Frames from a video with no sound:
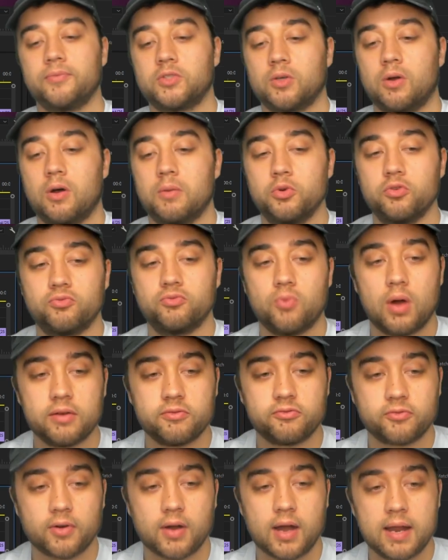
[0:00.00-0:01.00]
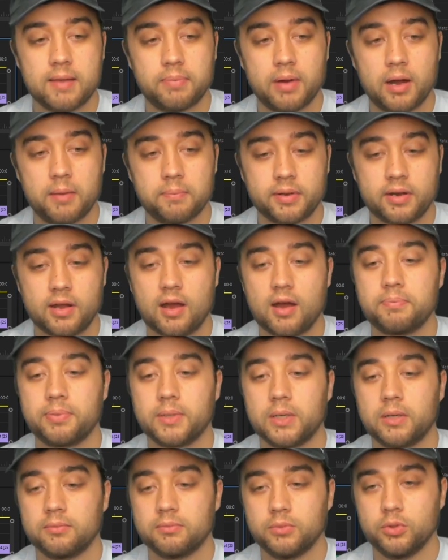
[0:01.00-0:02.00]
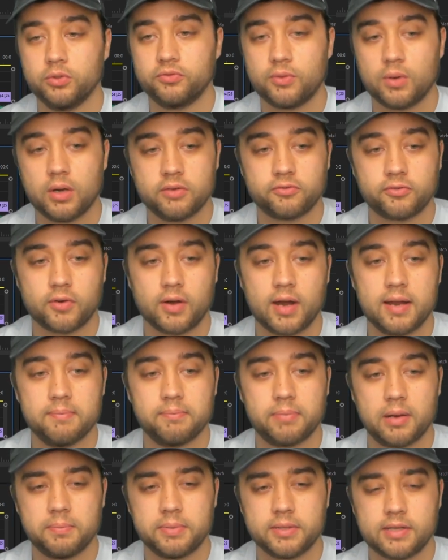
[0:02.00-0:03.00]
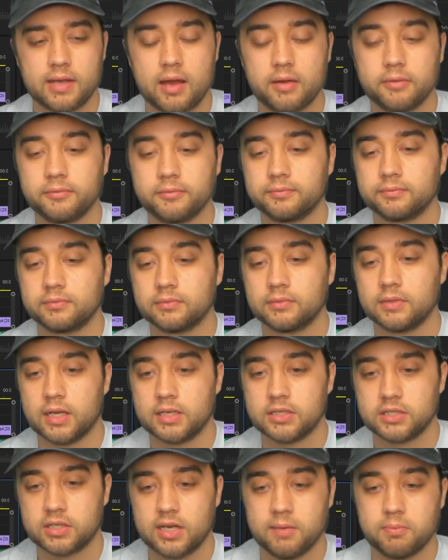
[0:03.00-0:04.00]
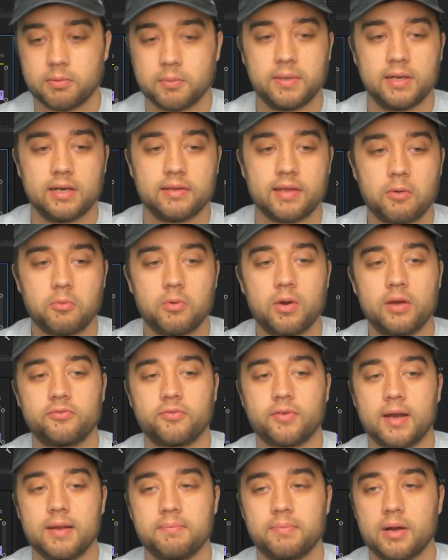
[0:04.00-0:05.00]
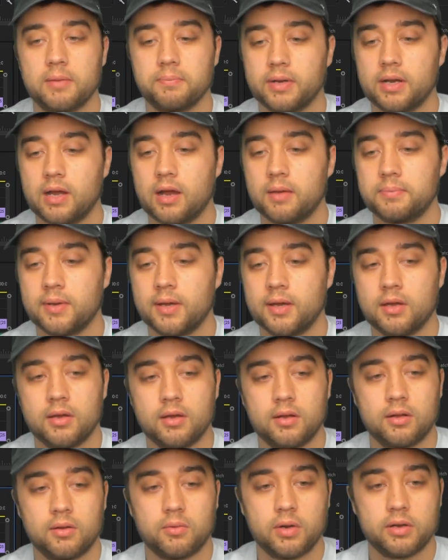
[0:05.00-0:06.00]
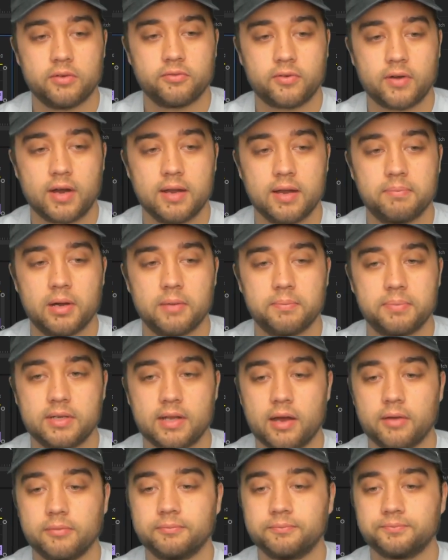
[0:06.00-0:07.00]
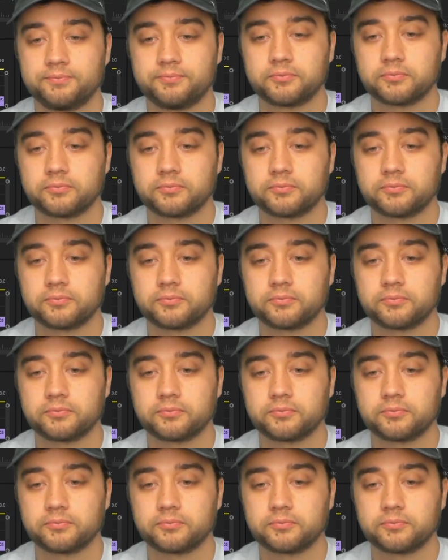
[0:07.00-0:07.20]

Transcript: So I'll move one frame, bump it up, move one frame, bump it down, and just keep repeating that. One frame, bump it up, one frame, bump it down.